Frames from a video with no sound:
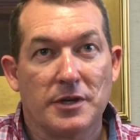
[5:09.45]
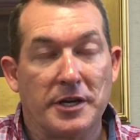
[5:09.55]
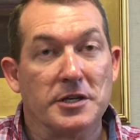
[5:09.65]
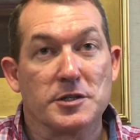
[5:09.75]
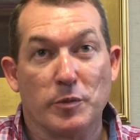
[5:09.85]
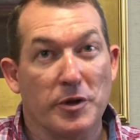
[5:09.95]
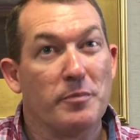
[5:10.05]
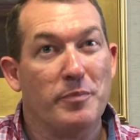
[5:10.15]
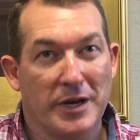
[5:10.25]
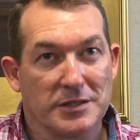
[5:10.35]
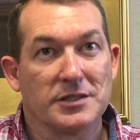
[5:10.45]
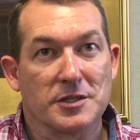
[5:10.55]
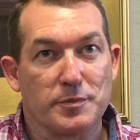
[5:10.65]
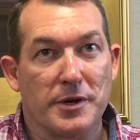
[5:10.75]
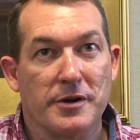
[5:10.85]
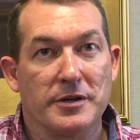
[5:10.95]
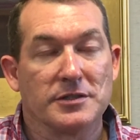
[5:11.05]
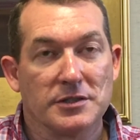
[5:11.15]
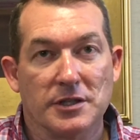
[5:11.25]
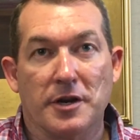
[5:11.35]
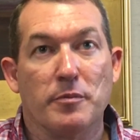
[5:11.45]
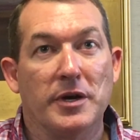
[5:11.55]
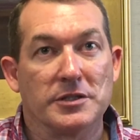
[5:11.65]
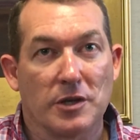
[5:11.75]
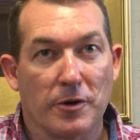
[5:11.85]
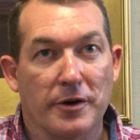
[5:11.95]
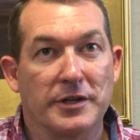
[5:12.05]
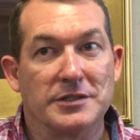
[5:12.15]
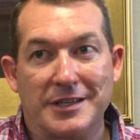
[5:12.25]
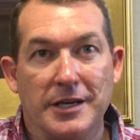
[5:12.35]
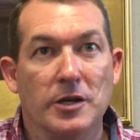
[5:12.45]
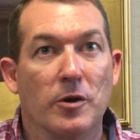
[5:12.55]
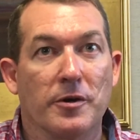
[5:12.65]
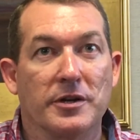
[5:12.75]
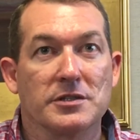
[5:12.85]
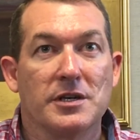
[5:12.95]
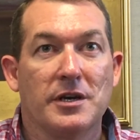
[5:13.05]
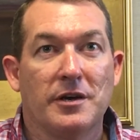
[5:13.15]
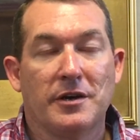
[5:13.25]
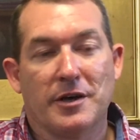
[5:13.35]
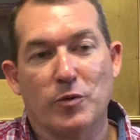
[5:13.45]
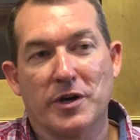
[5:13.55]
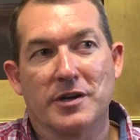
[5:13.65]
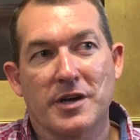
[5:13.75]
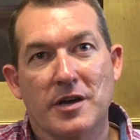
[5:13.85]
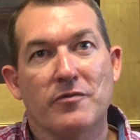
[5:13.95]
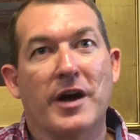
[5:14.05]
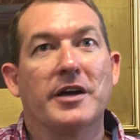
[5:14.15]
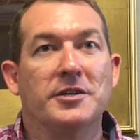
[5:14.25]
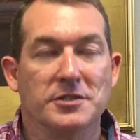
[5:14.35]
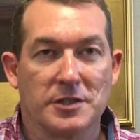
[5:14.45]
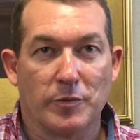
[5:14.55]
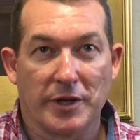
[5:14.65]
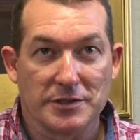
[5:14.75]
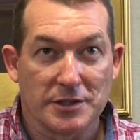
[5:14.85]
and get some of their best experiences and their best learnings and key learnings, and we get to take advantage of some of that